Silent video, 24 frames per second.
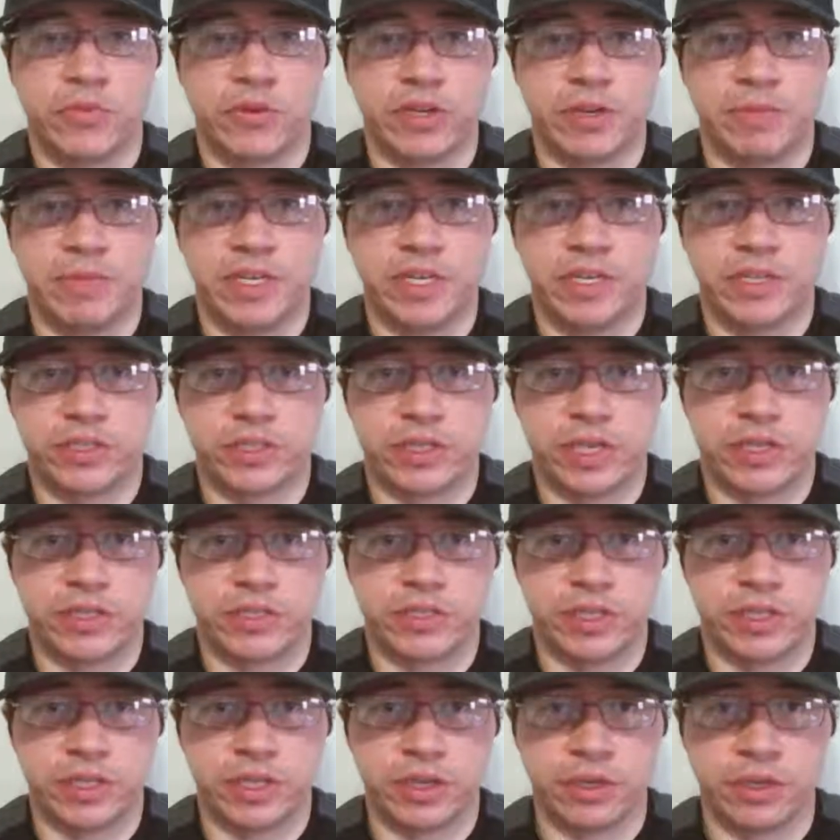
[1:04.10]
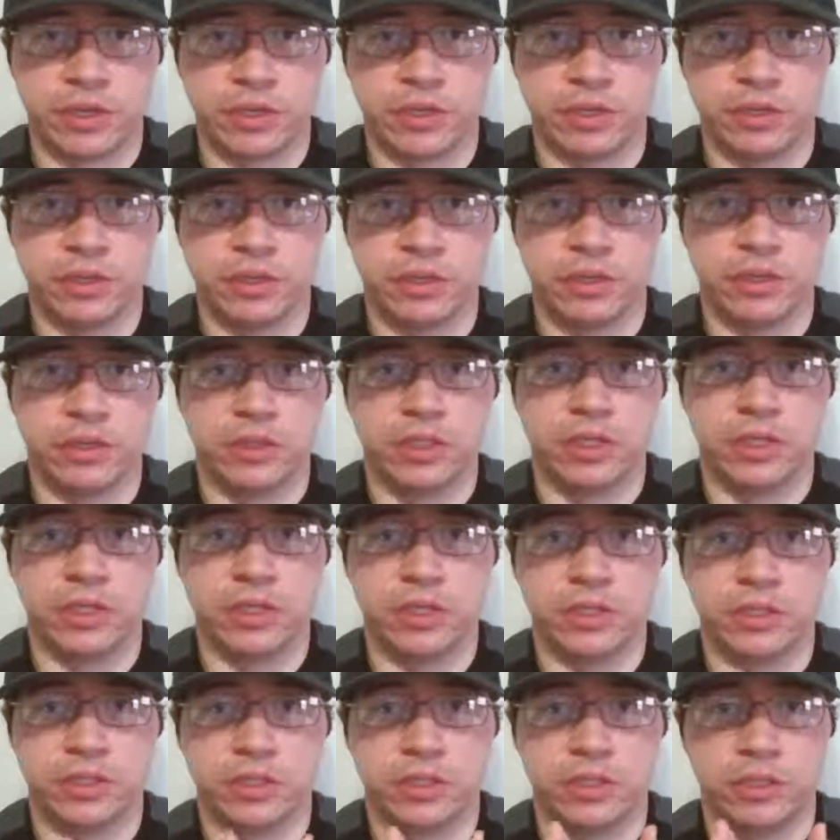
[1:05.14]
going to be discussing
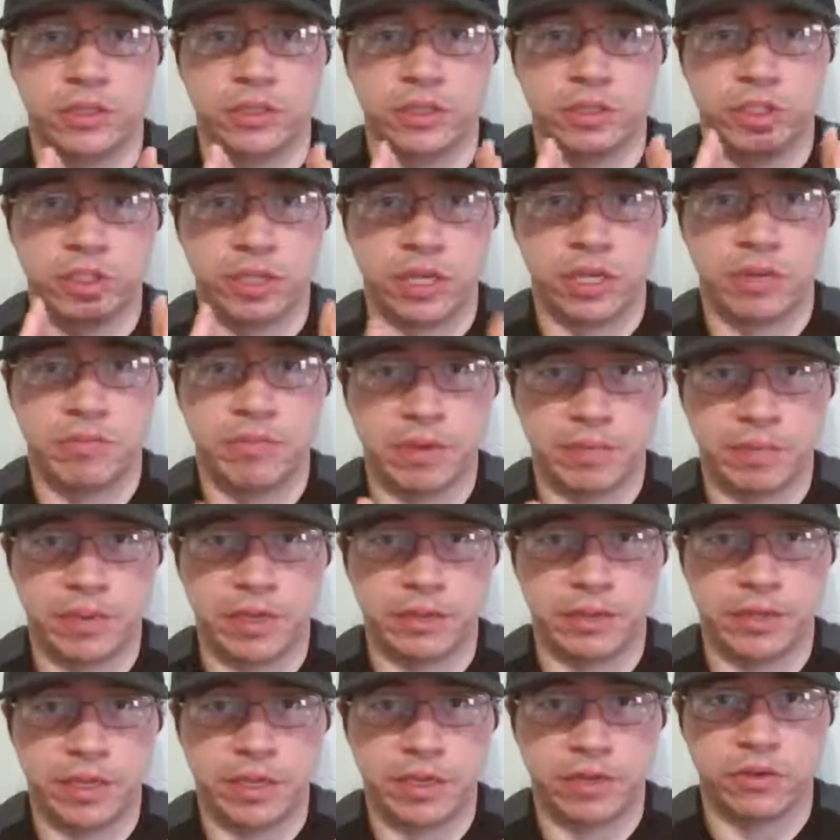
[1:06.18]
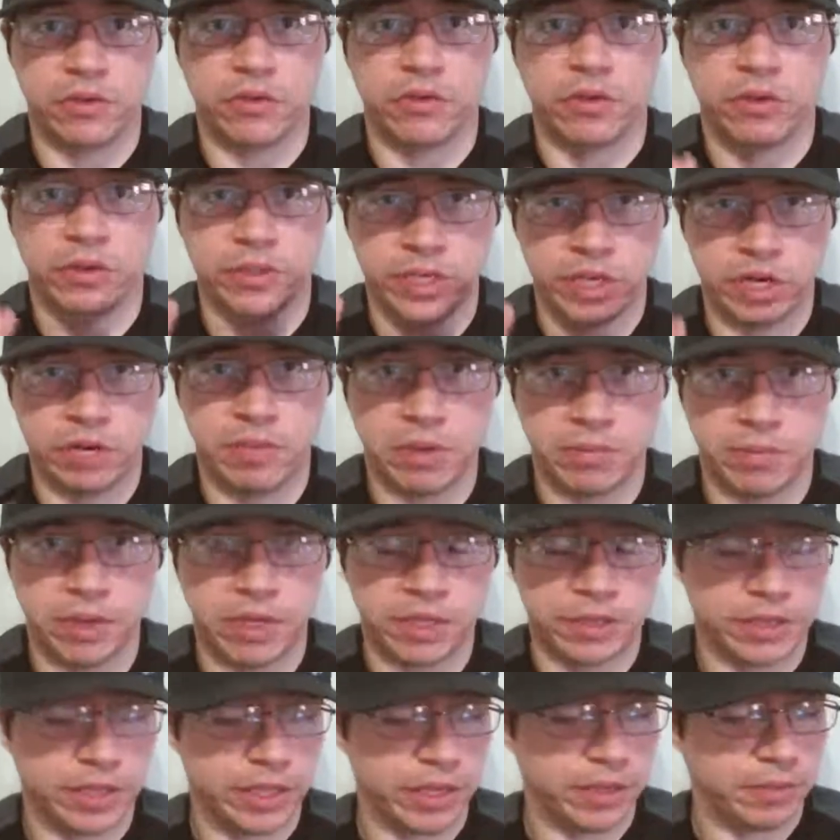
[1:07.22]
the yerba mate, or yerba
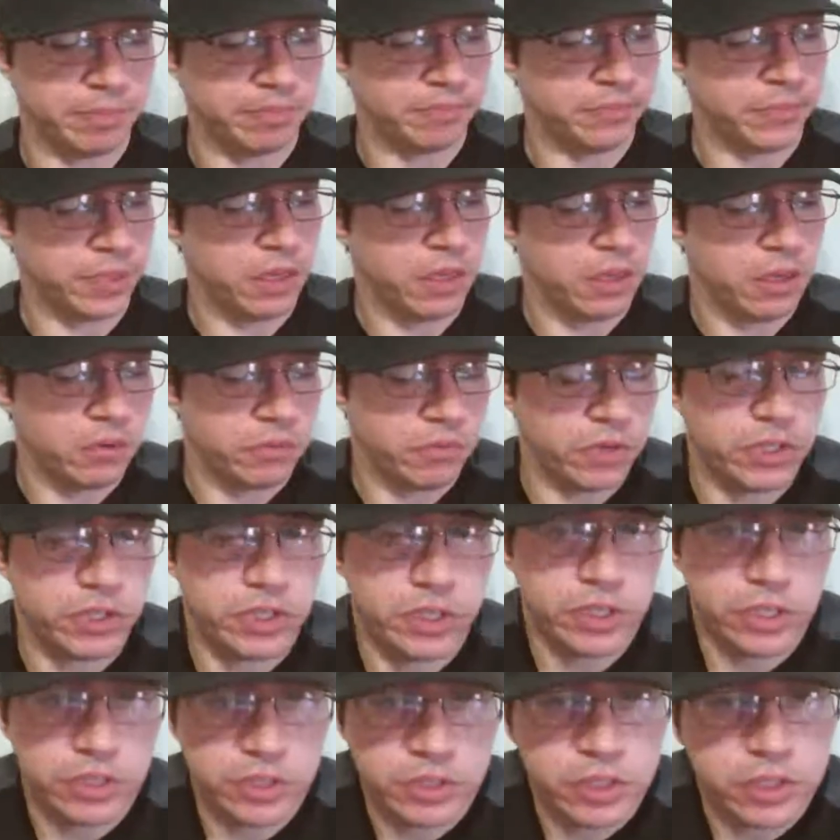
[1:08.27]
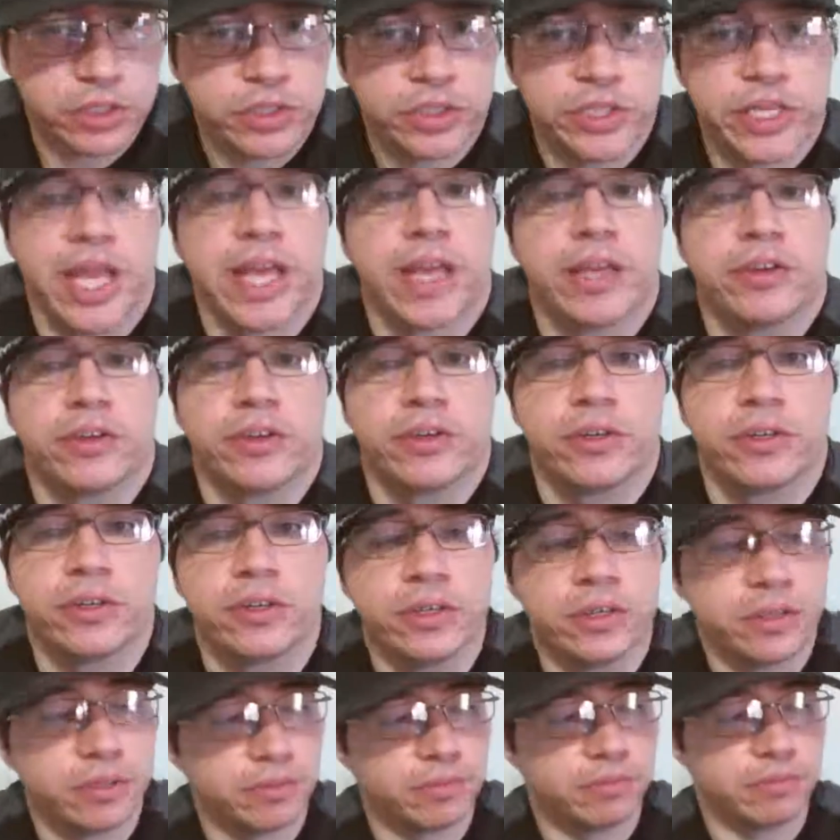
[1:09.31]
mate, which is the
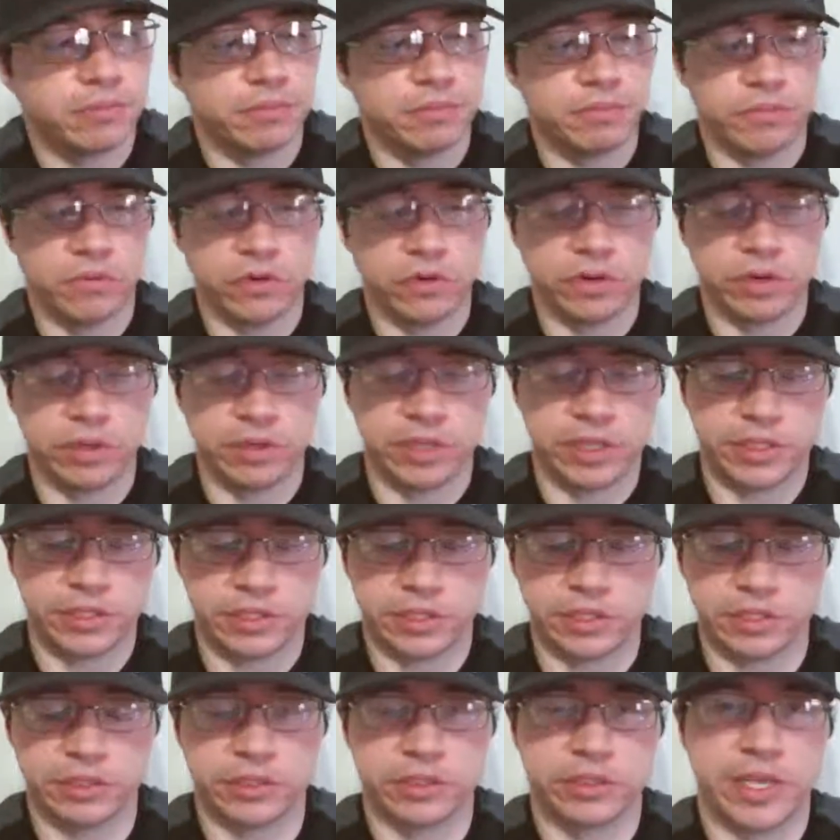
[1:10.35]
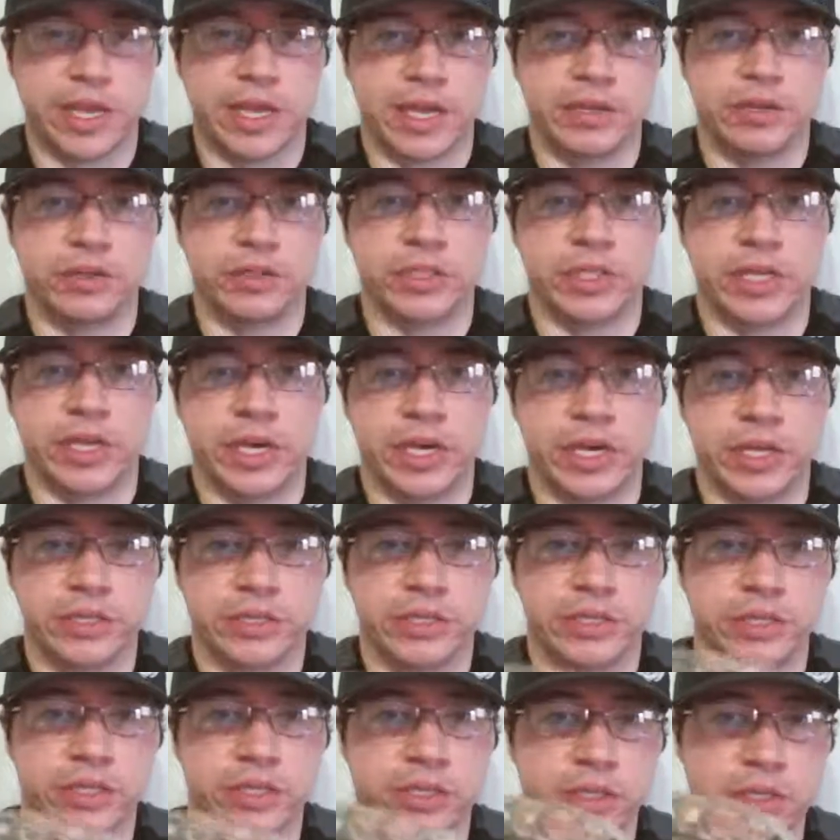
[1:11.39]
standard, more or less standard
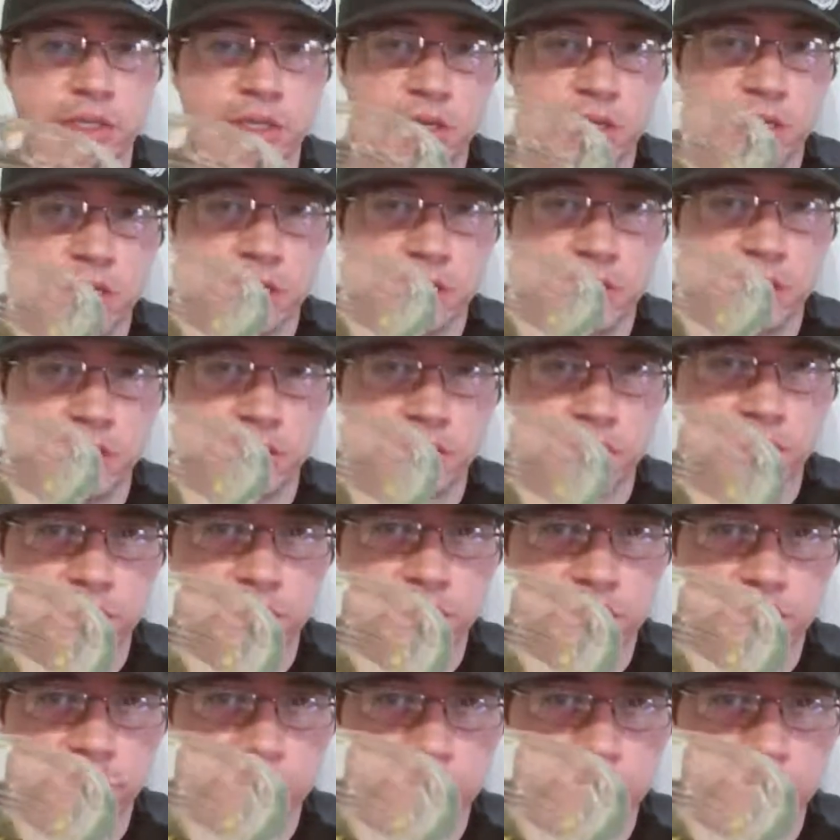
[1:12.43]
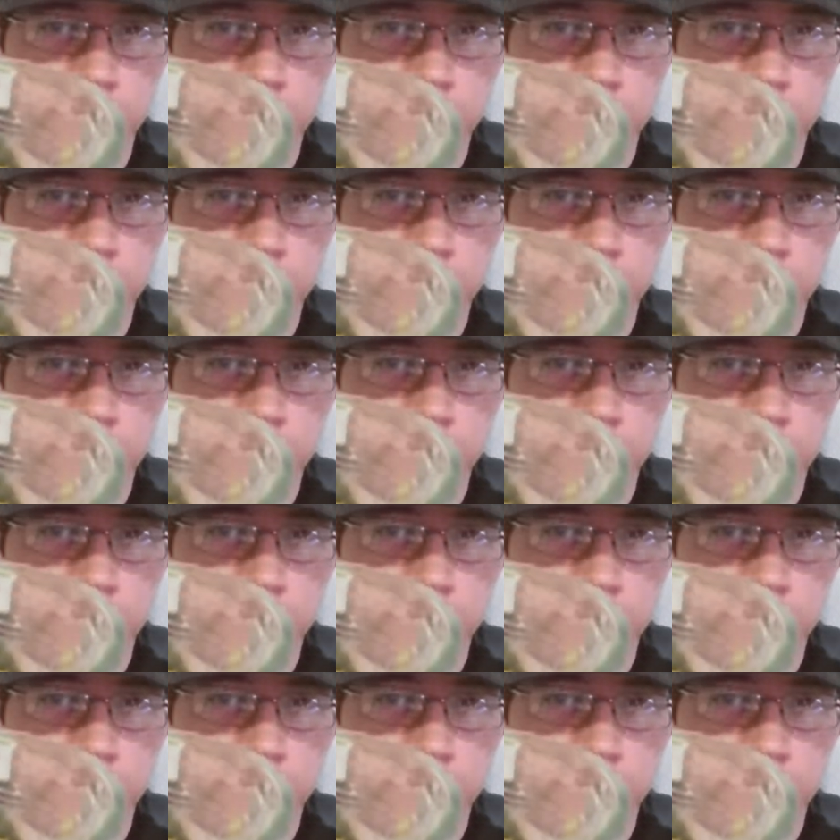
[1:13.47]
cut. It looks